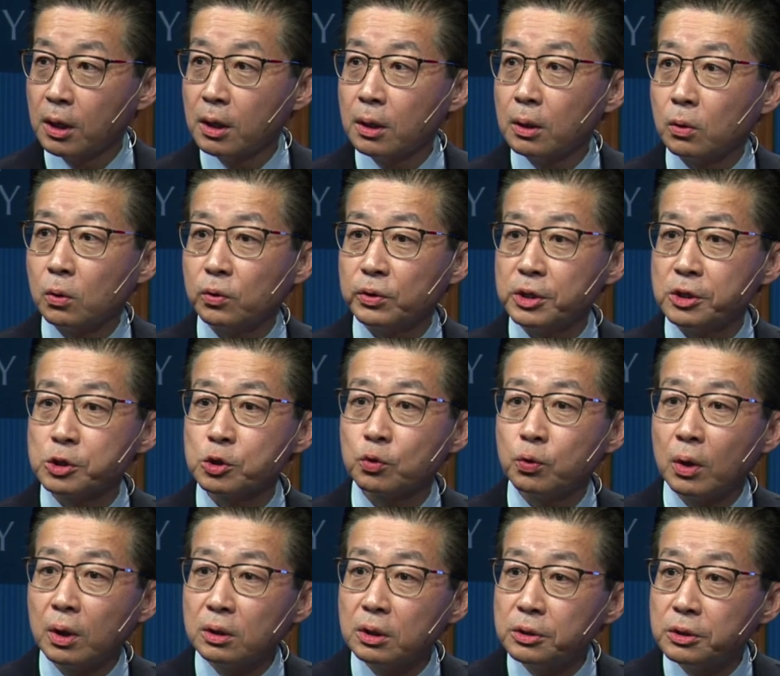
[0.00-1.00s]
all these
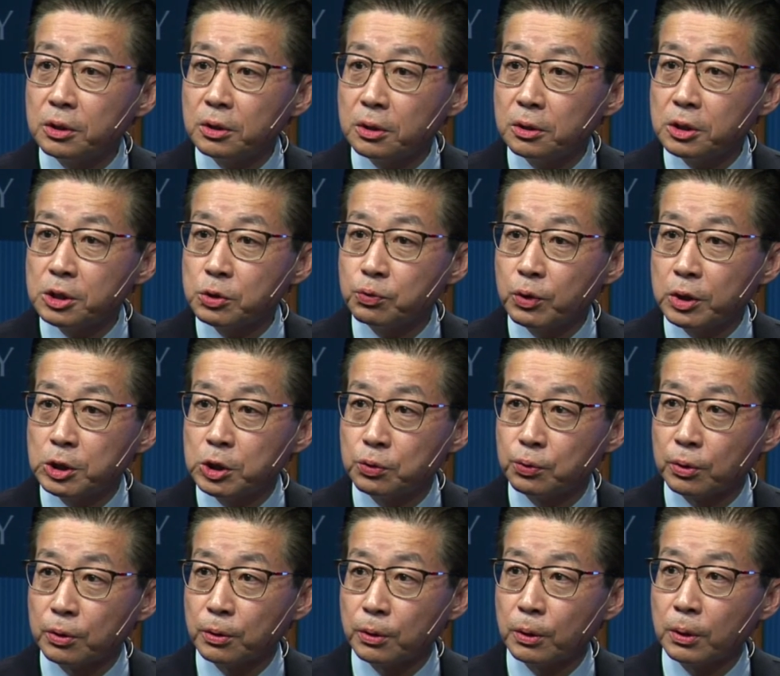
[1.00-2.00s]
qualities which
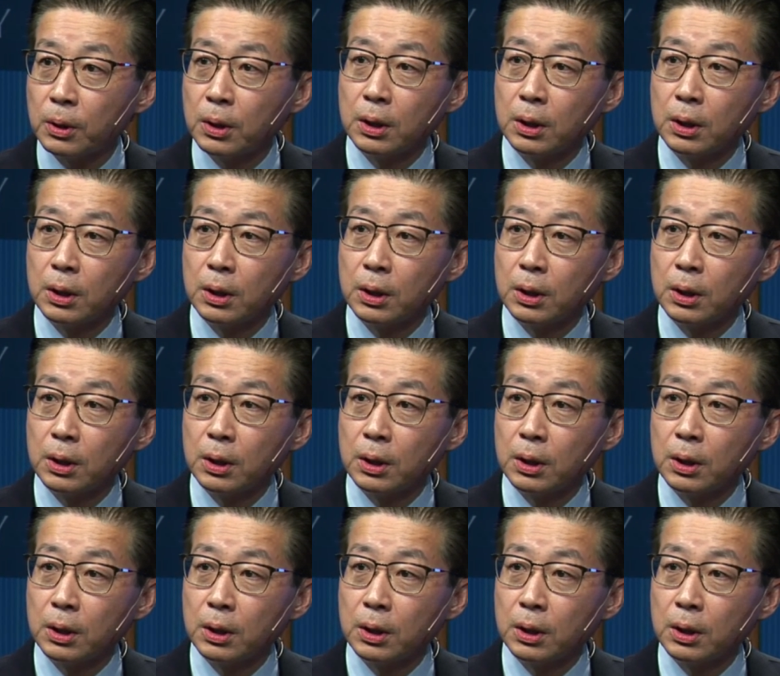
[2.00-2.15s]
were